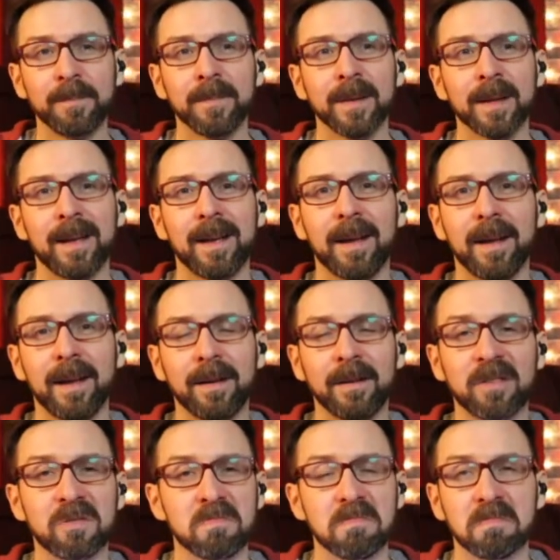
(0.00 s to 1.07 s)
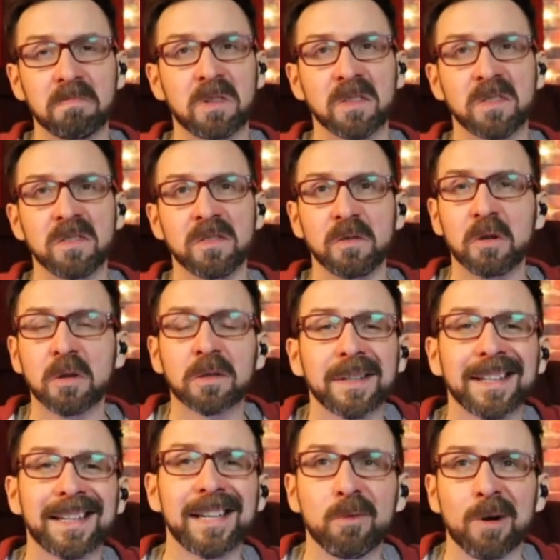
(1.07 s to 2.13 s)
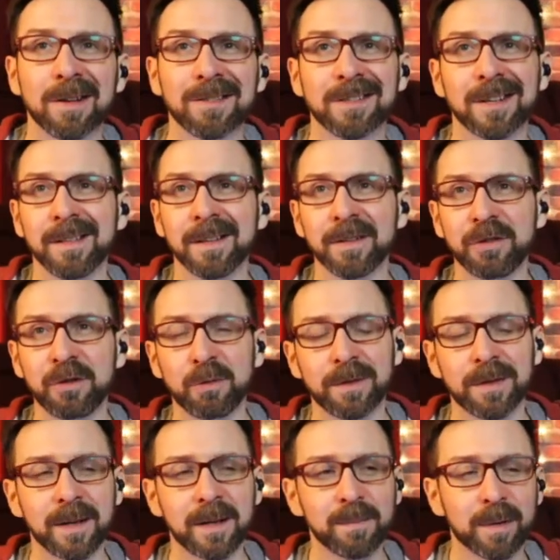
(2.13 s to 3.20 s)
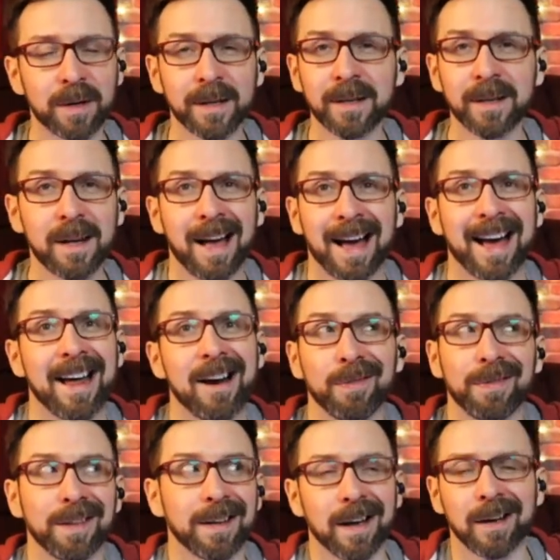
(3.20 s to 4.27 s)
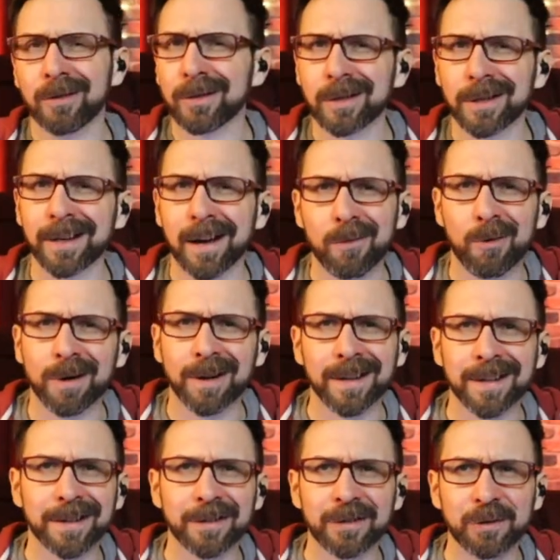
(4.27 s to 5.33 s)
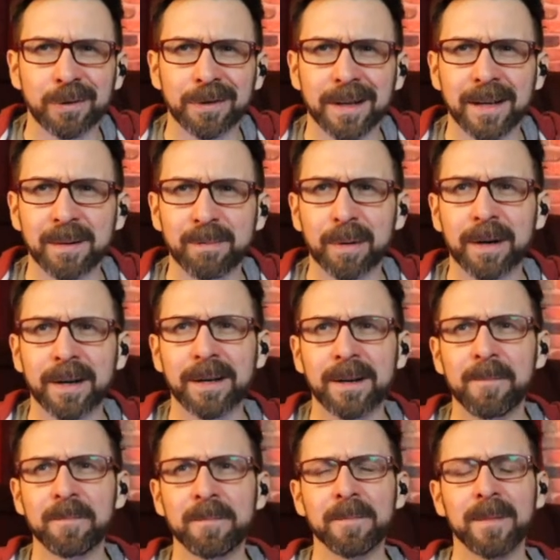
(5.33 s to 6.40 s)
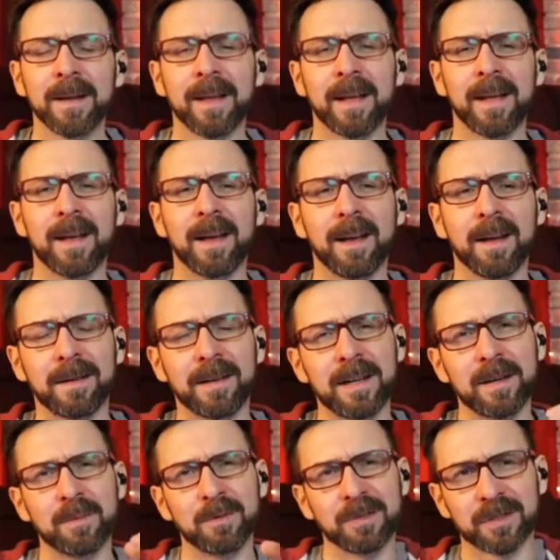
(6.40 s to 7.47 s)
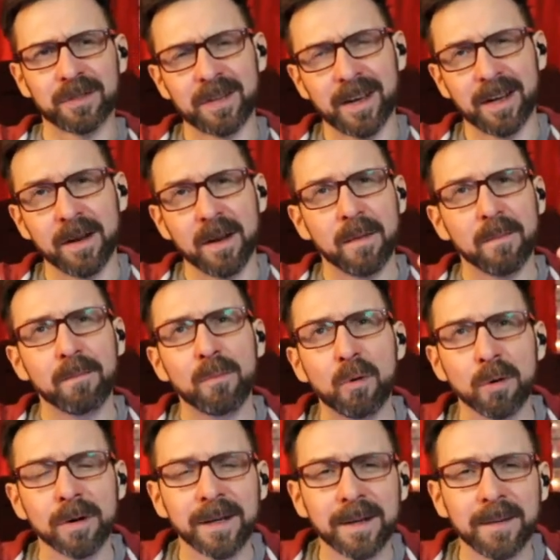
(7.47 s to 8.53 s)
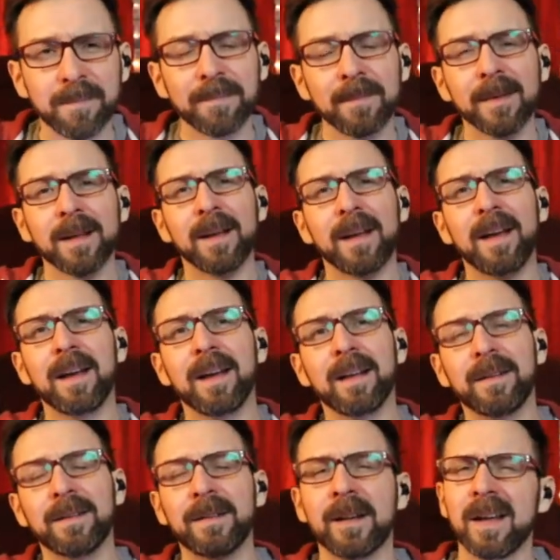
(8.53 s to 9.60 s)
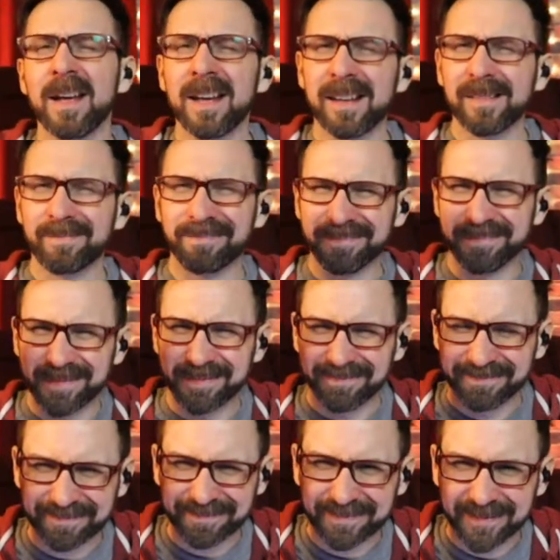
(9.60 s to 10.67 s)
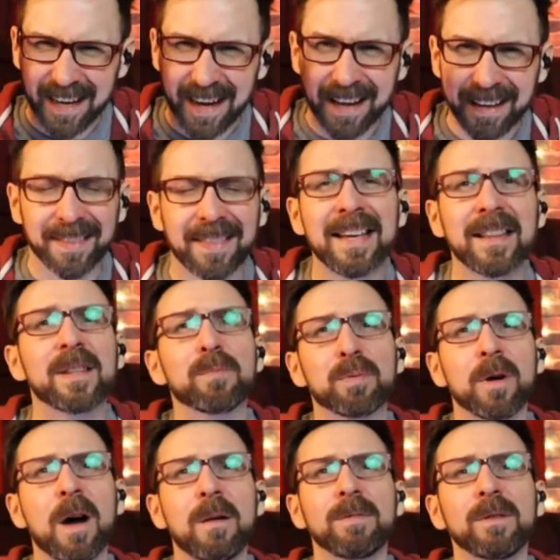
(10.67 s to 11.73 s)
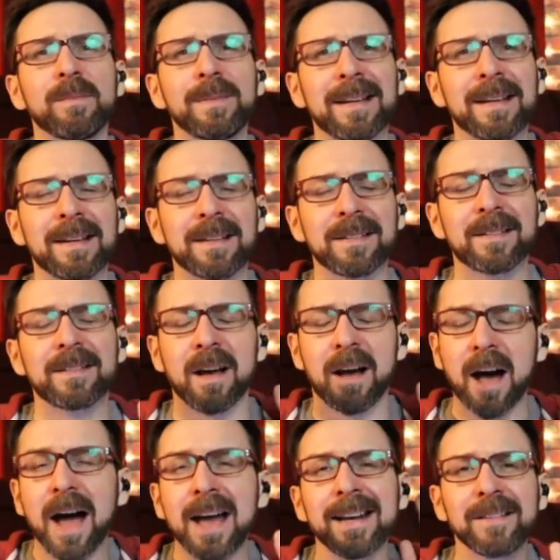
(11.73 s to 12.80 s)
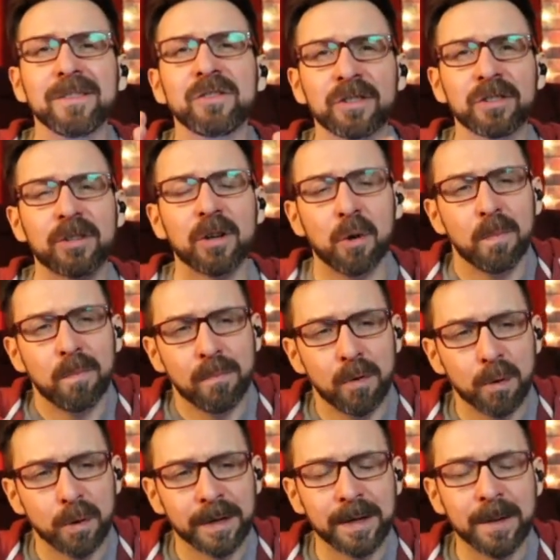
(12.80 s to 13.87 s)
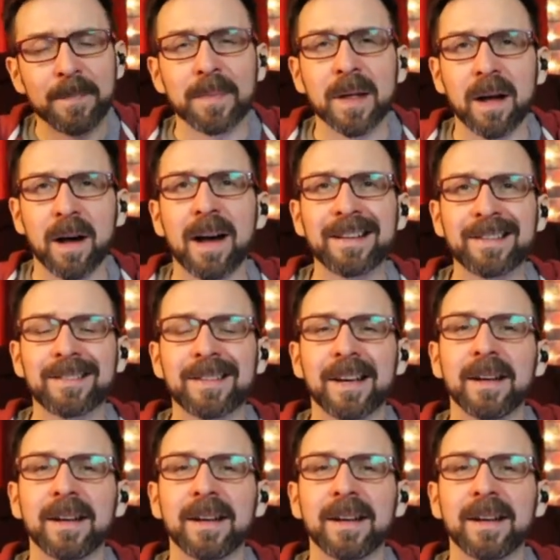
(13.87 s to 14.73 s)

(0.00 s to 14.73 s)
and doesn't look like he wants anything to do with anybody. I don't think I look like I want anything to do with anybody. And he was said morning, and I think the problem is I didn't just go morning. I said